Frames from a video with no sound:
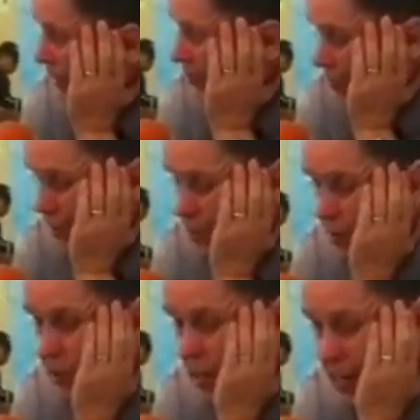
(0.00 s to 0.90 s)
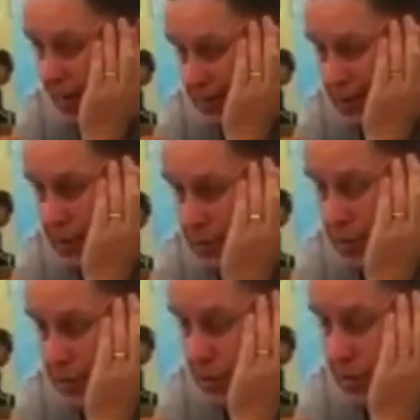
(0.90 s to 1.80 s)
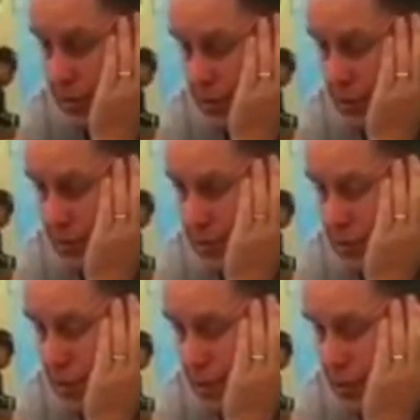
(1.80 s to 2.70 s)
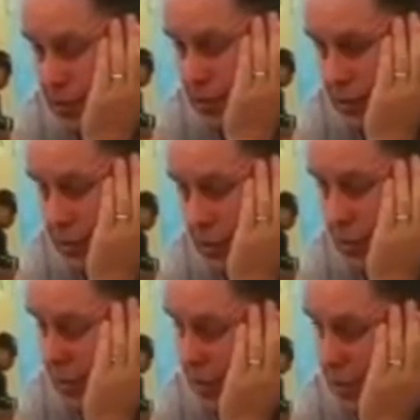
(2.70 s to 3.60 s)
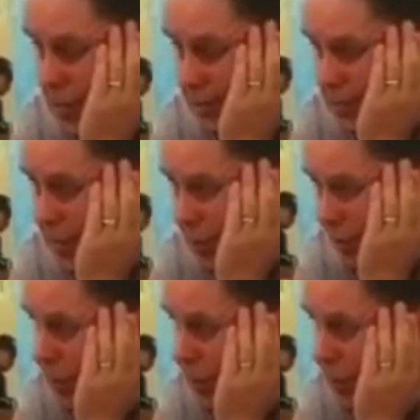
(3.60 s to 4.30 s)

And then when it took time, when it was his time to take